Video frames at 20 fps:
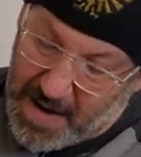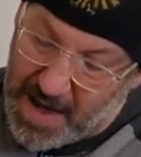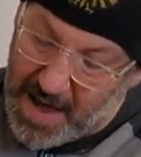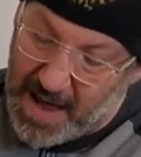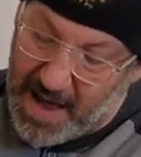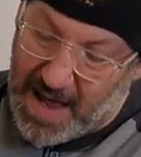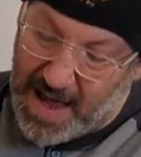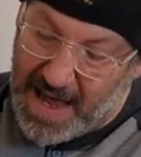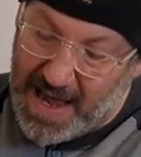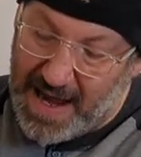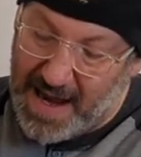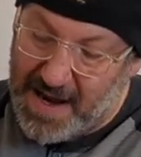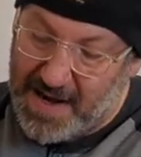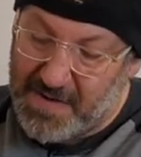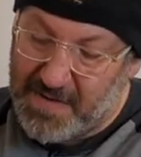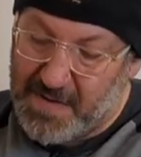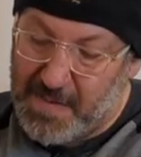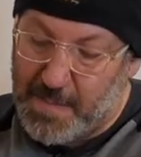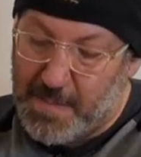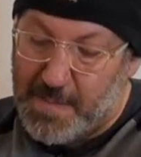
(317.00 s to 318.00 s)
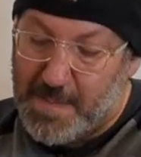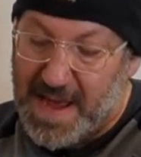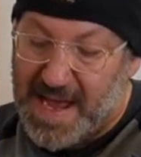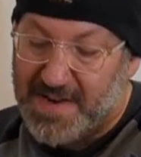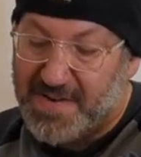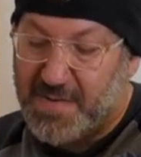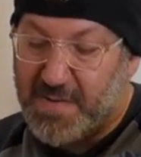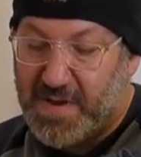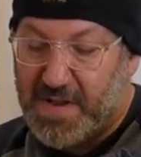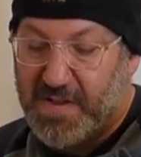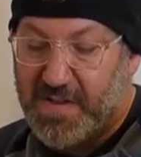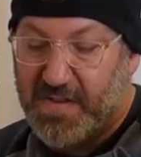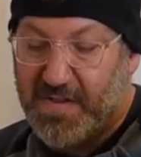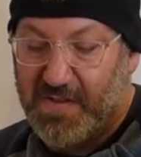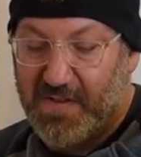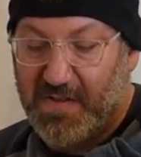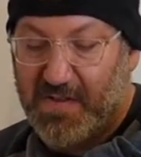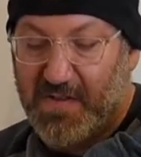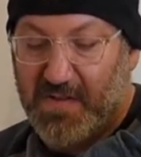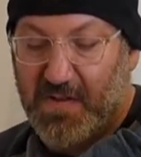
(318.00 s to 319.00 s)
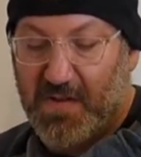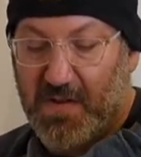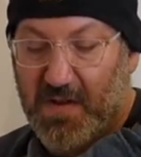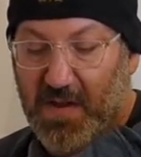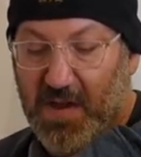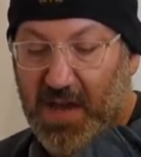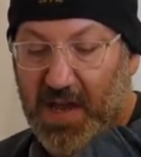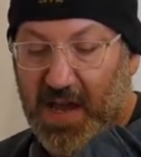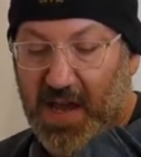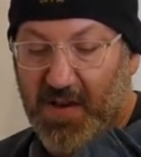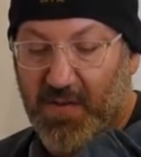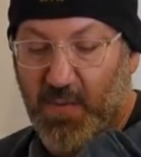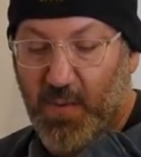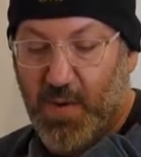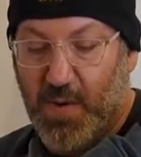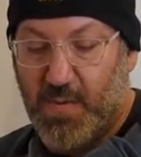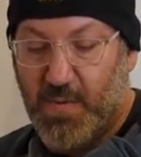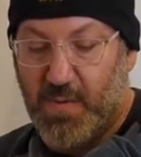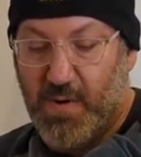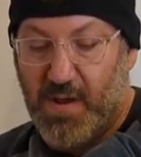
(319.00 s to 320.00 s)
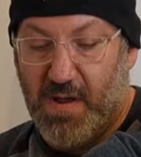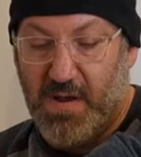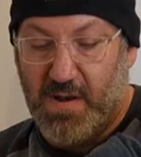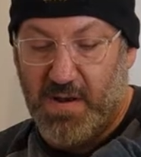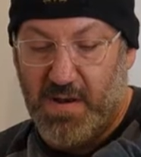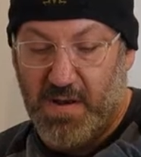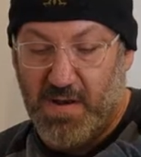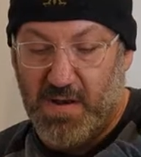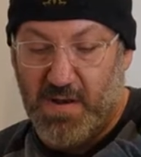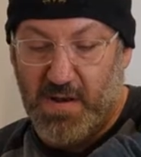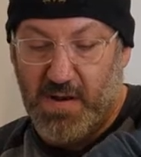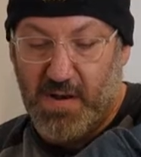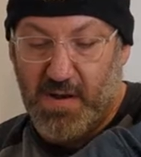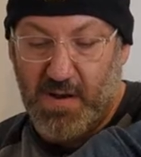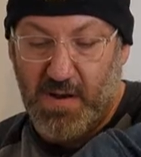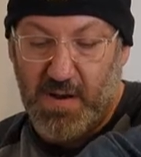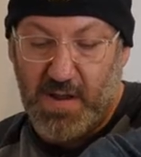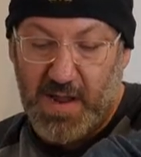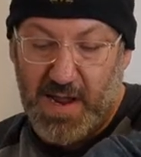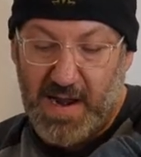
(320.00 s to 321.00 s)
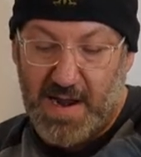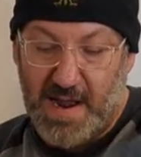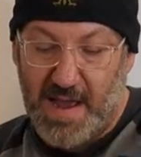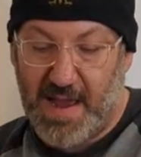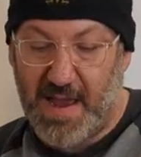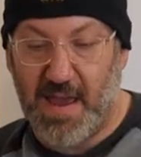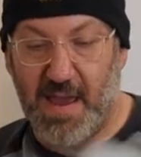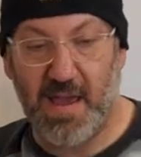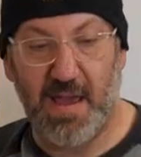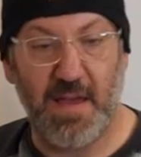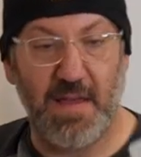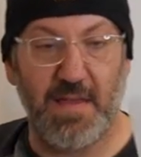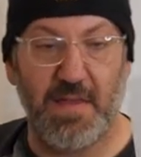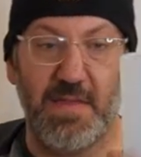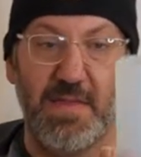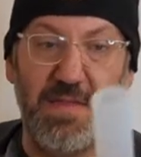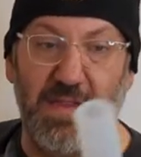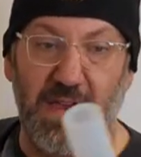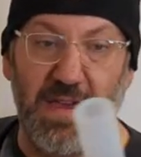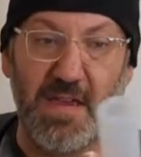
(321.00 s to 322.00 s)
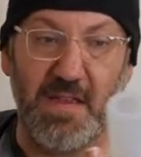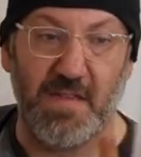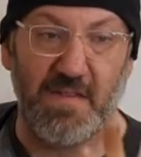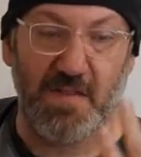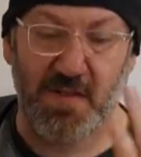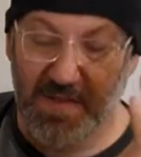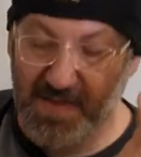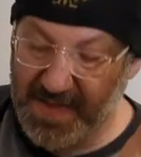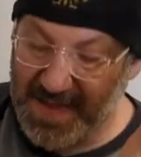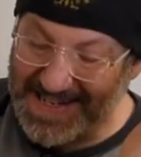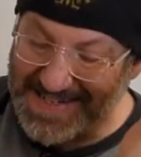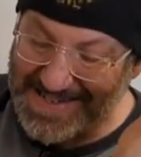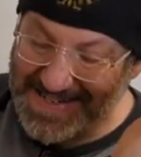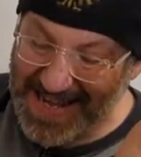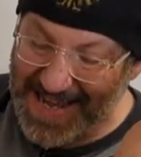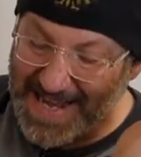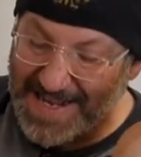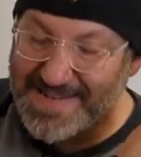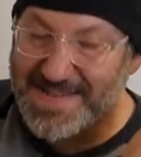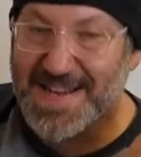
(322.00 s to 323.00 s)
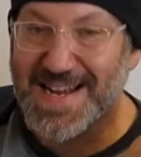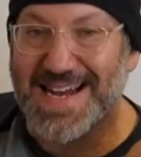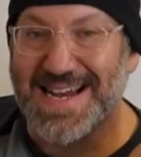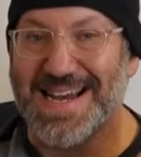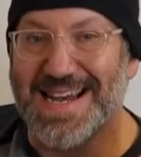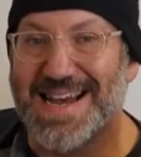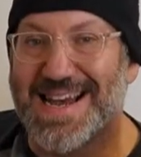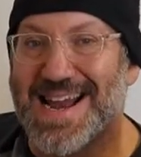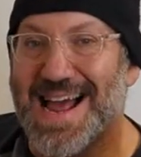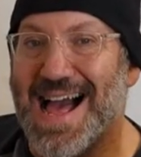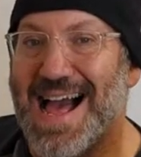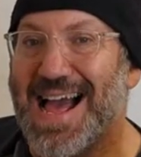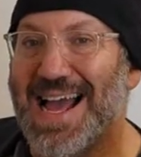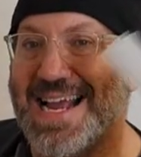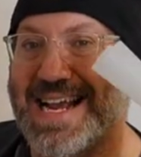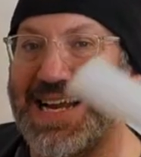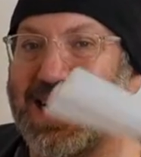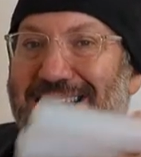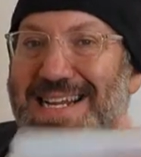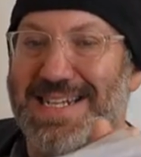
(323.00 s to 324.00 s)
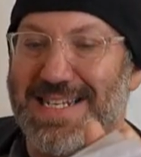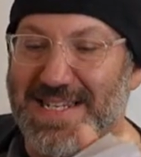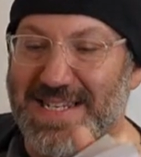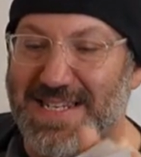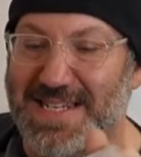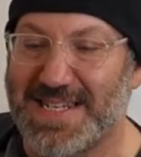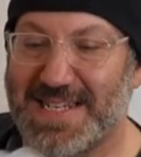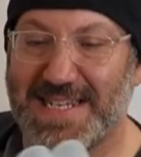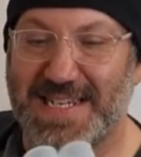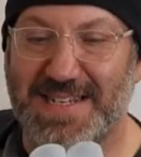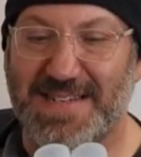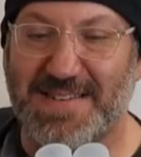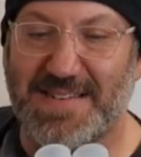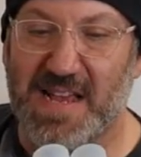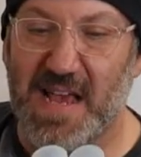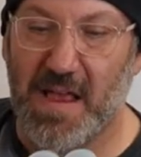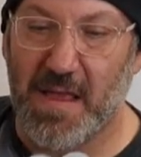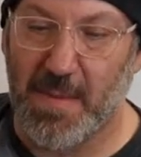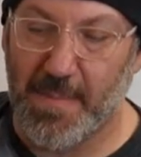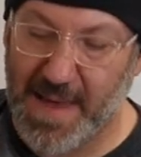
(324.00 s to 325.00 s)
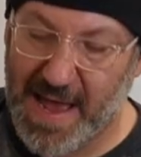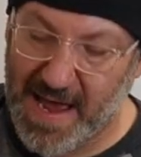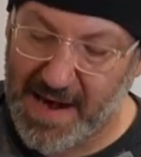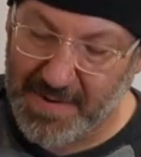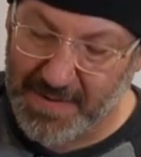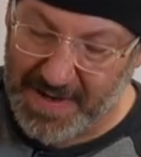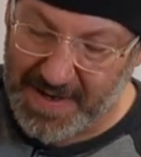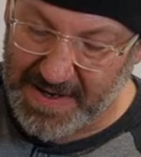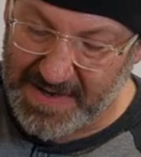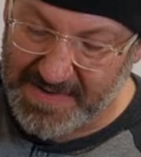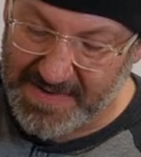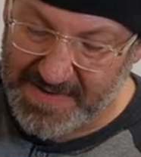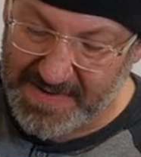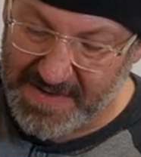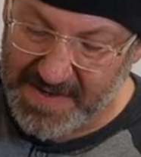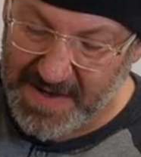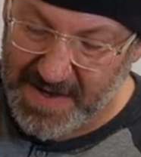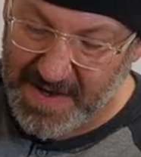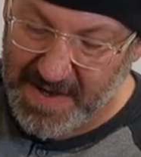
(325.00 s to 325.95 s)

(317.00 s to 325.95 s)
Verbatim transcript: Uh, and batteries, it would run, and I, these, this takes nine D-cell batteries.